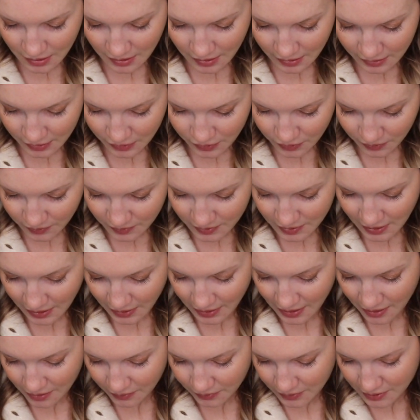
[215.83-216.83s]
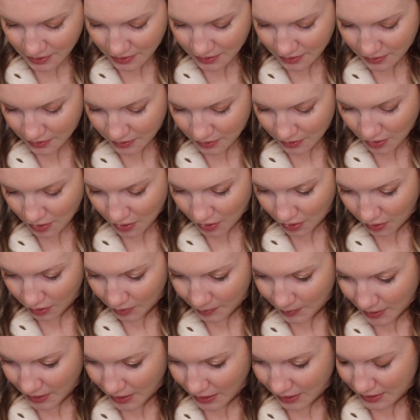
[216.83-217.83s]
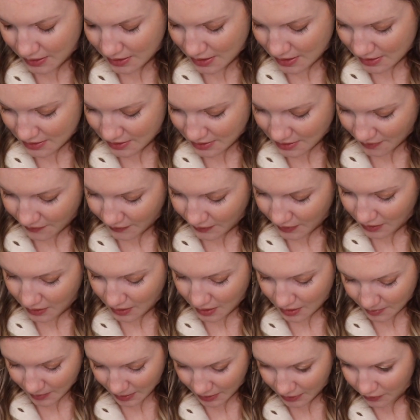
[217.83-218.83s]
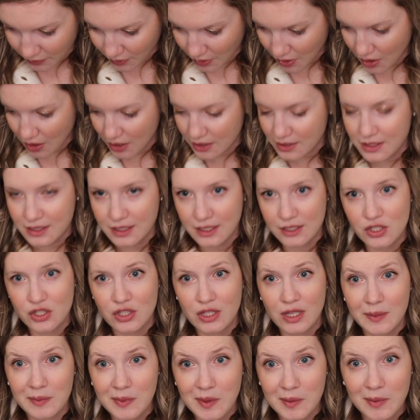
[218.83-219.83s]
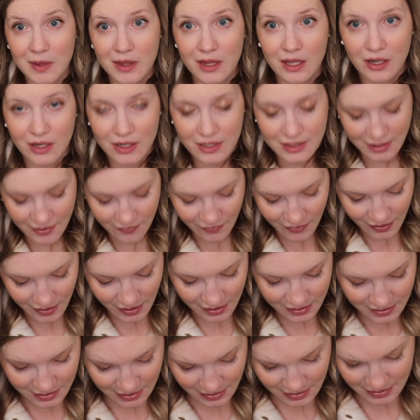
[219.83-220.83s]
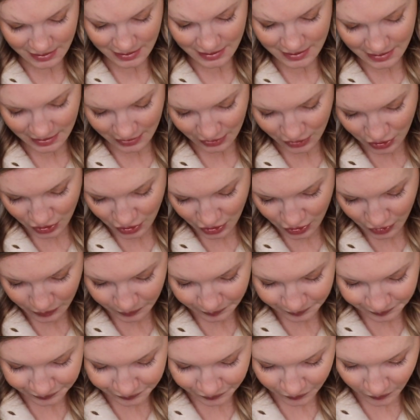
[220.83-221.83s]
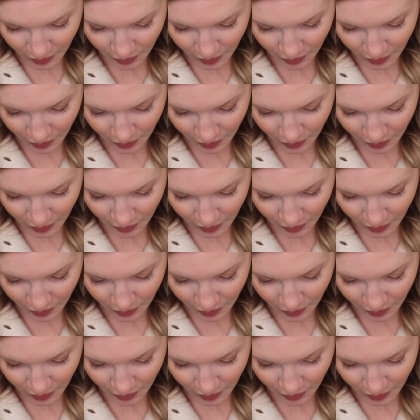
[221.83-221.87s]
I need to take out all my stuffing and my little cards because I just keep them in there because I find that's the easiest thing to do.